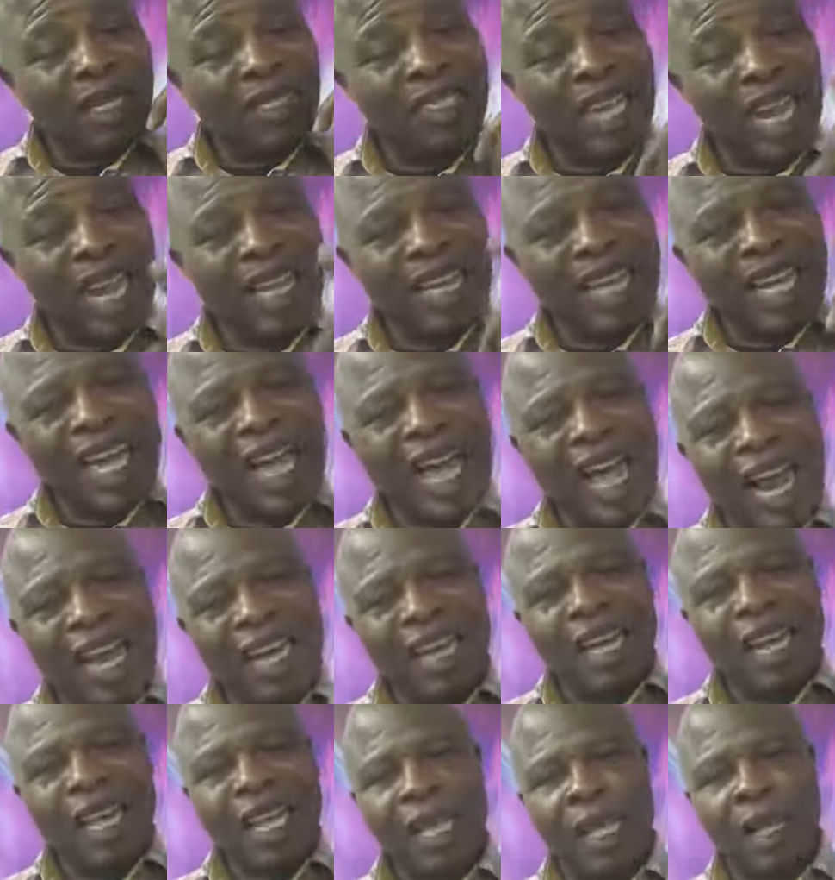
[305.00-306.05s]
that had
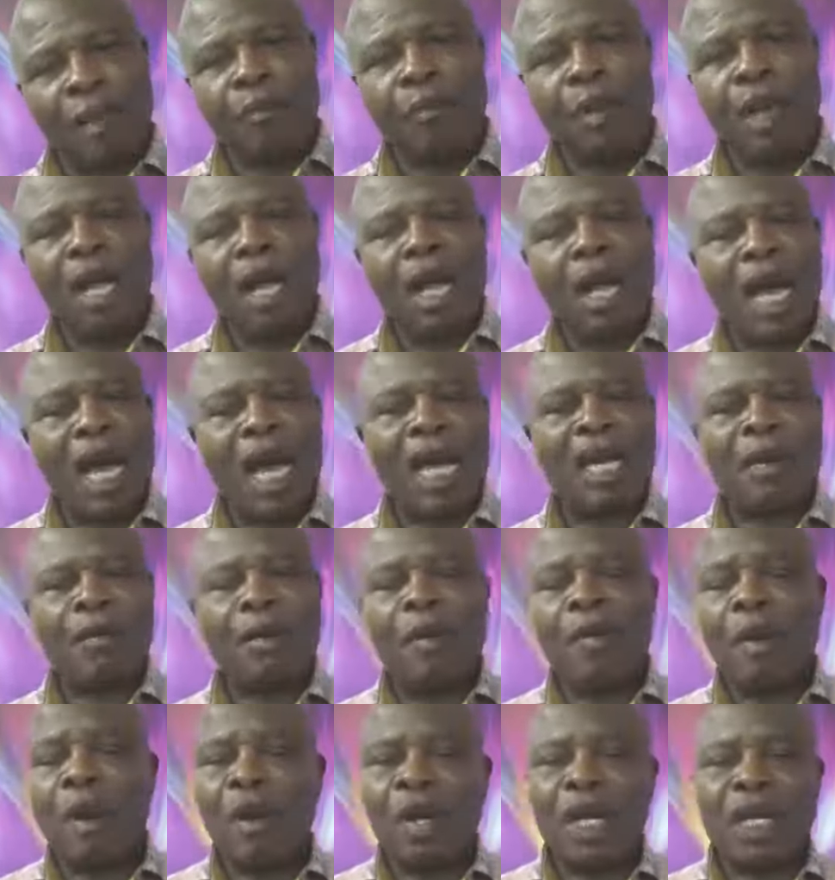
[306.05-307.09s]
him. I
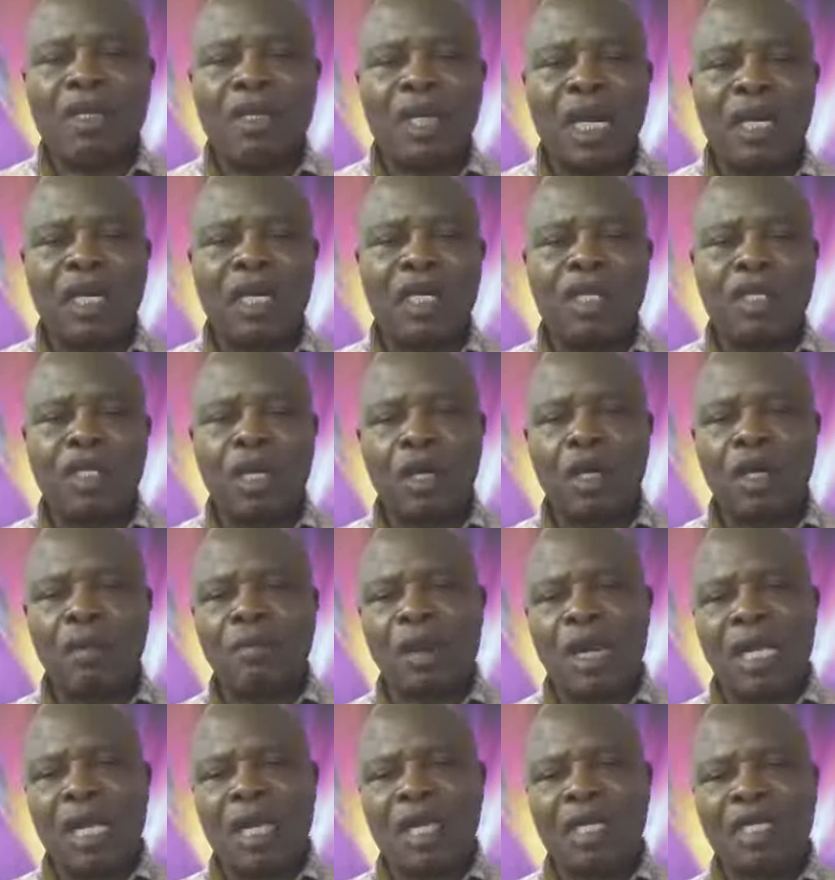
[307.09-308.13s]
remember what he said in
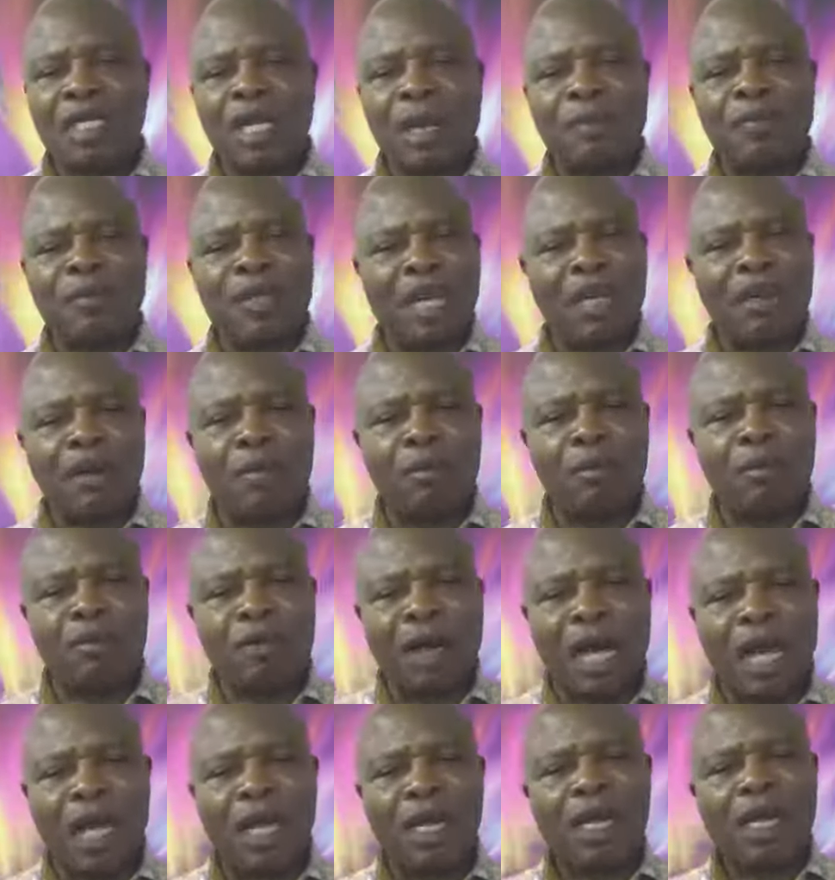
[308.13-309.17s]
Jeremiah chapter
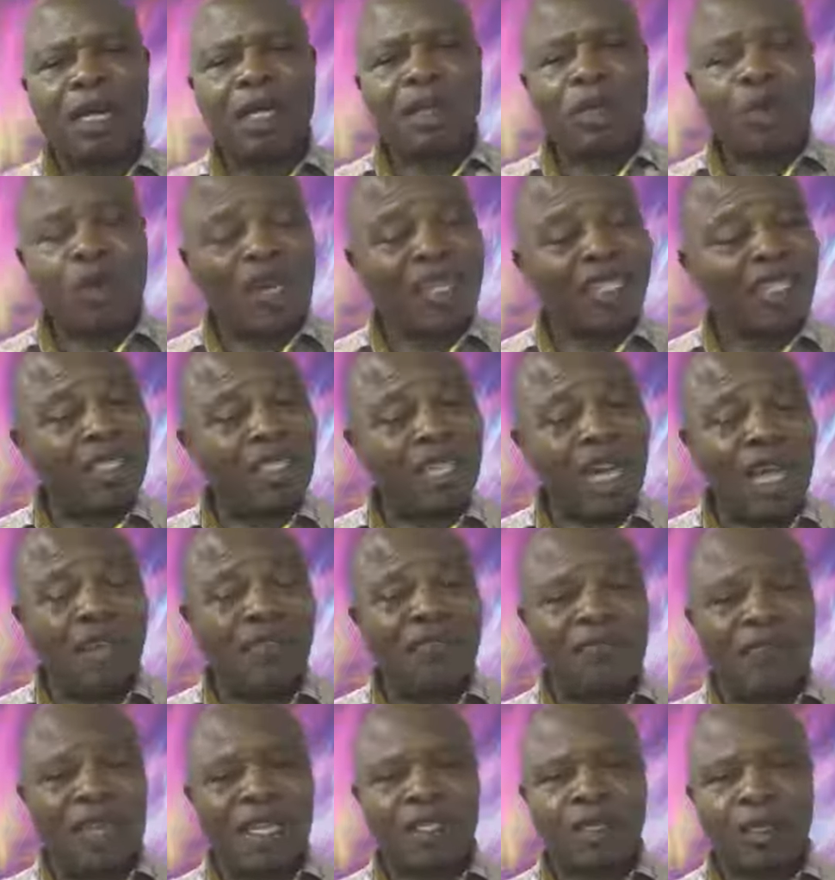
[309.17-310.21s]
number
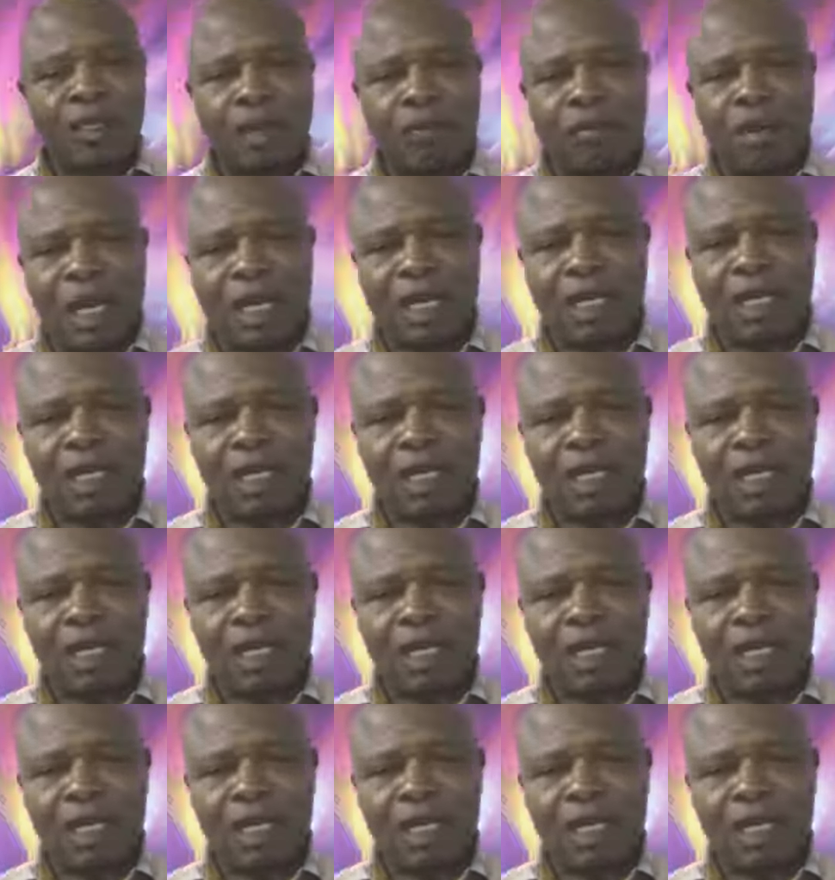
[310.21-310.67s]
29, verse number